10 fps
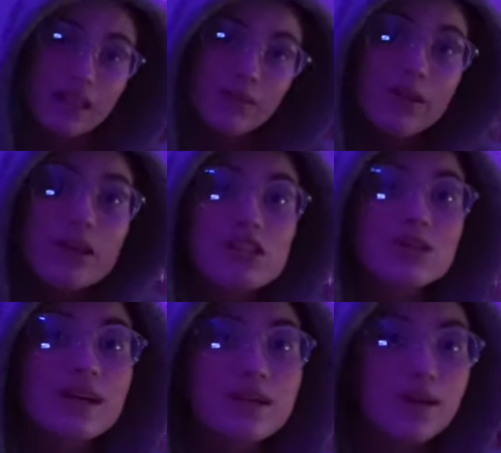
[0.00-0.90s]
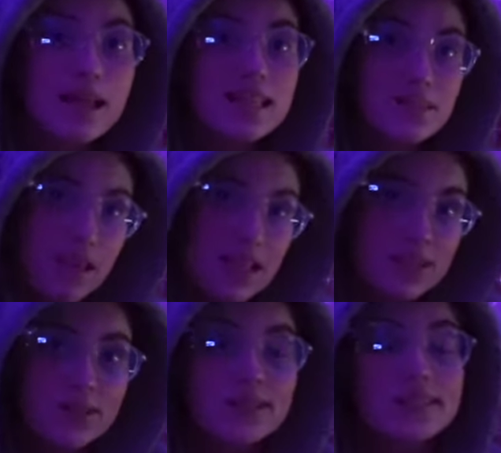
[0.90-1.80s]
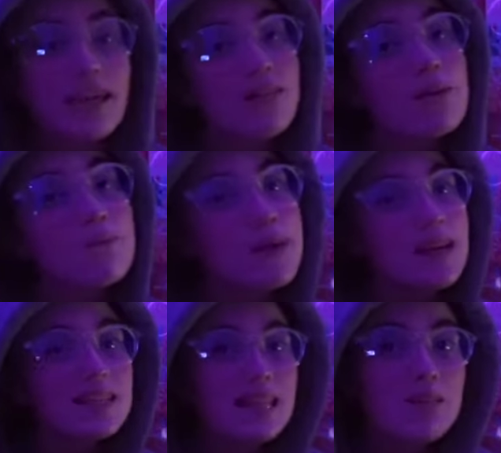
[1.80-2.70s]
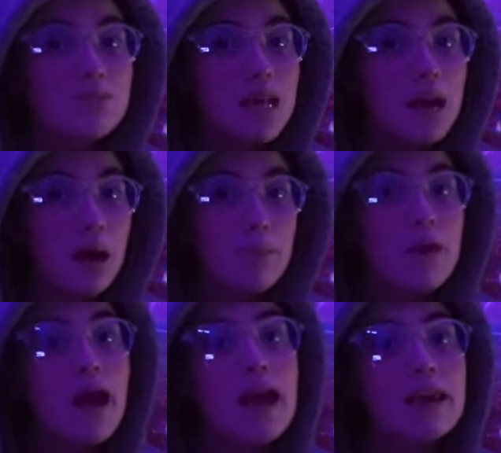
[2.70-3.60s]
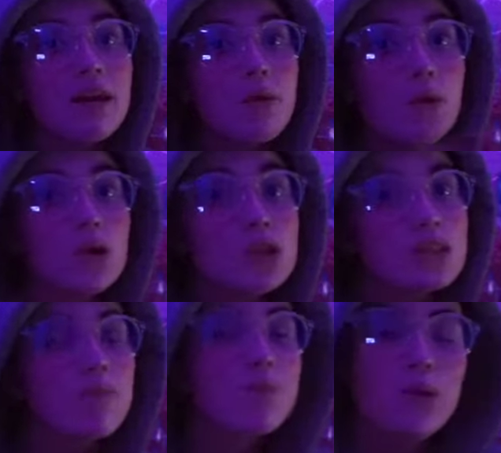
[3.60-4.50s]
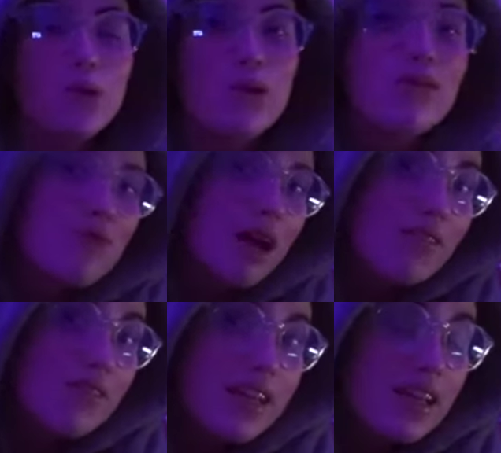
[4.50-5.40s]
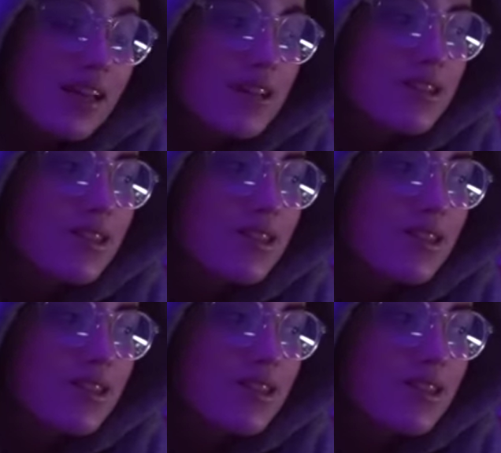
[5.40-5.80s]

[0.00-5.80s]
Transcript: If you enjoyed, please make sure to give it a big thumbs up and watch some more of my videos.